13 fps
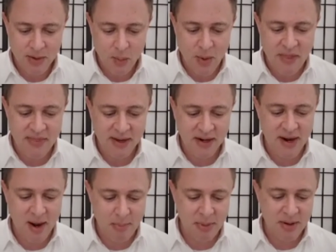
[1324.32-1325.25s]
when the
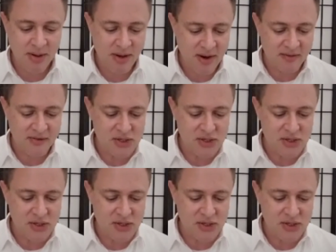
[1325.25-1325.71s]
cup of